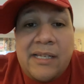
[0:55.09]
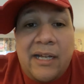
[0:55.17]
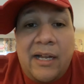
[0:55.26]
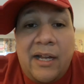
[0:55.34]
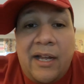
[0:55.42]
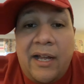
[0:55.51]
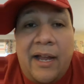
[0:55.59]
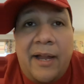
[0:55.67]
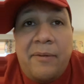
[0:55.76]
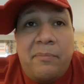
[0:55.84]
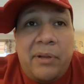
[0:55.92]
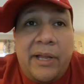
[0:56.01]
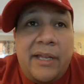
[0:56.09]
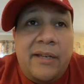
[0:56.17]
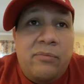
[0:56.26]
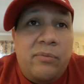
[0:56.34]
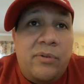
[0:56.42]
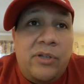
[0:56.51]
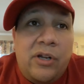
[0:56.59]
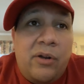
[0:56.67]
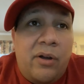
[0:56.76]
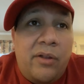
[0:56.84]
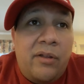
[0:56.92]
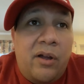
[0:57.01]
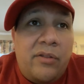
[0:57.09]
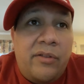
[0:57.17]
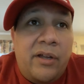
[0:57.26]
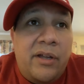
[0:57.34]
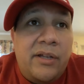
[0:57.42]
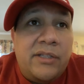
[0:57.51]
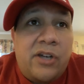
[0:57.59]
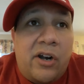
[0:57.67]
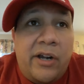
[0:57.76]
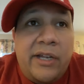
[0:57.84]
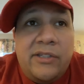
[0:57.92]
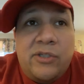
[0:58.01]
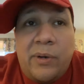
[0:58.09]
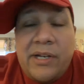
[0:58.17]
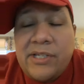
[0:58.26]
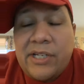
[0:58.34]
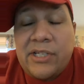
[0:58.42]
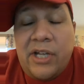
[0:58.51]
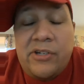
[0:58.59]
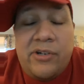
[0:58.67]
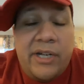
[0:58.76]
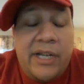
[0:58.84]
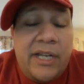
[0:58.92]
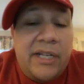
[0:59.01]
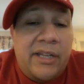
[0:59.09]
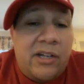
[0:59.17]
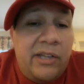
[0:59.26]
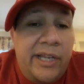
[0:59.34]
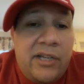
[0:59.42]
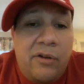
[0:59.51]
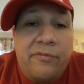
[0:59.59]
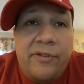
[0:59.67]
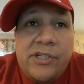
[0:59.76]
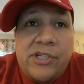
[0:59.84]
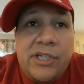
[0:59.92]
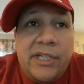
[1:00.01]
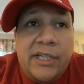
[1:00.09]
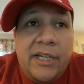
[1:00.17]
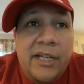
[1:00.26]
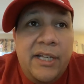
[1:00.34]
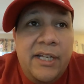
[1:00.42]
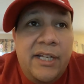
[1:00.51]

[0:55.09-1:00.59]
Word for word: Uh, I played, you know, on, on, the Atari 2600, the ColecoVision,